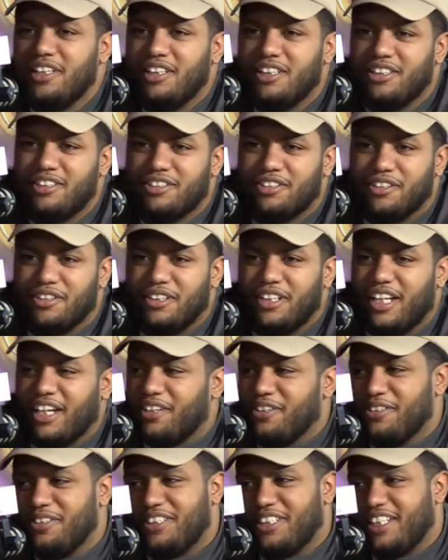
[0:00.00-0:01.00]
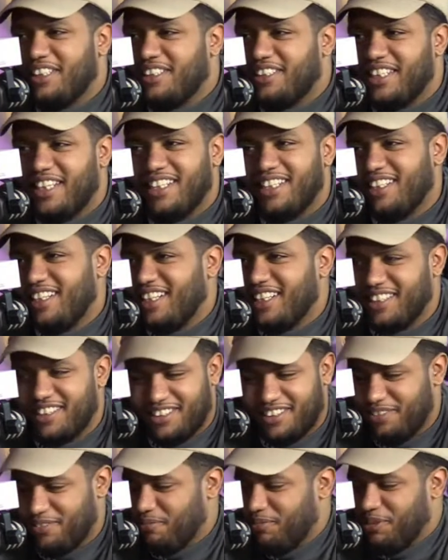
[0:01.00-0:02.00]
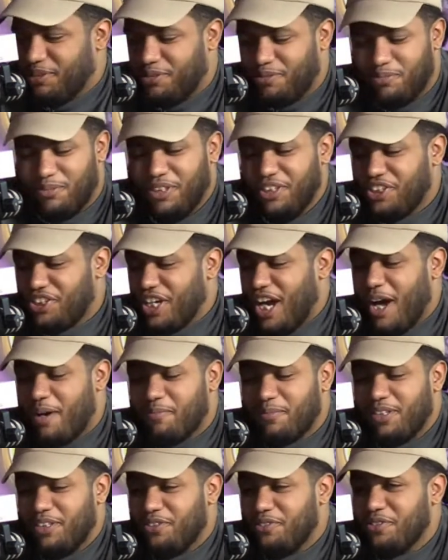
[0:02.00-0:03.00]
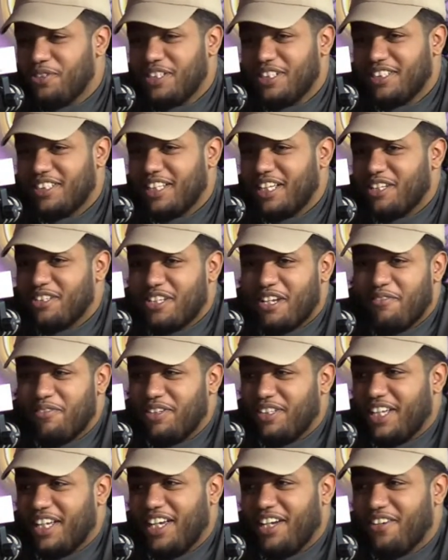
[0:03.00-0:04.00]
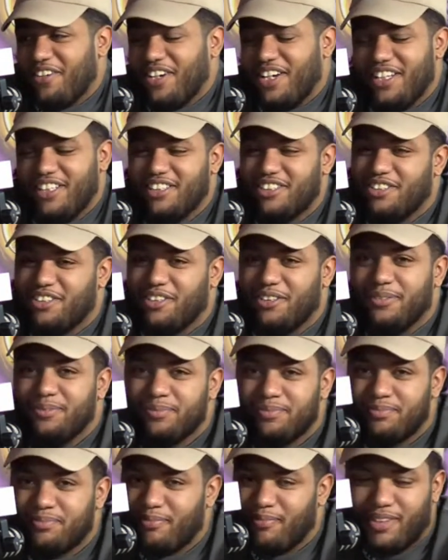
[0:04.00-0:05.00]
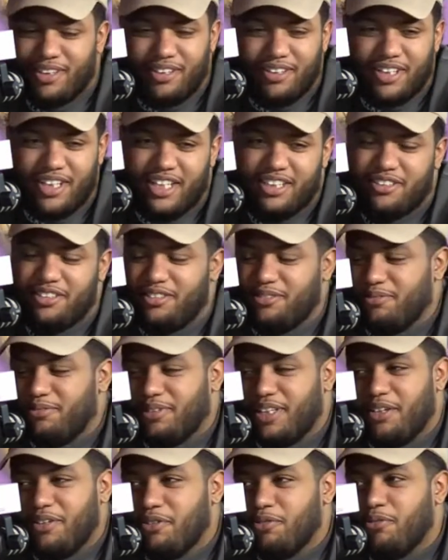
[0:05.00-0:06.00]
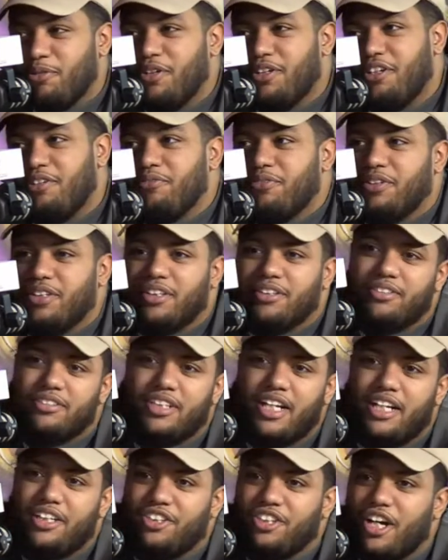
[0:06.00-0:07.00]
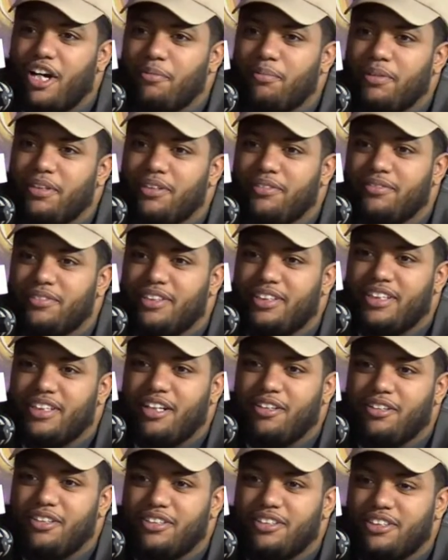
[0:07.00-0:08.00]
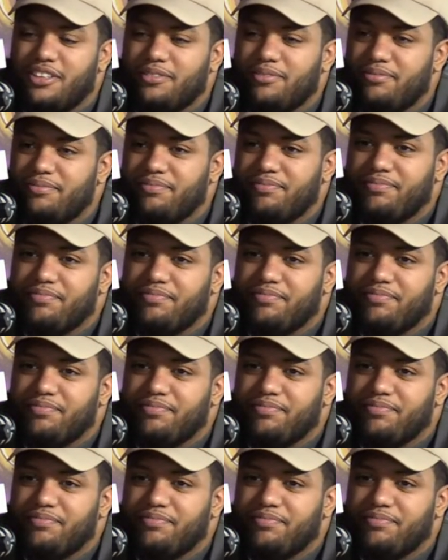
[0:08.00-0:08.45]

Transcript: So like Odeth said, like we shop, we use these things every day, right? So you guys get rewarded for that shopping and that loyalty.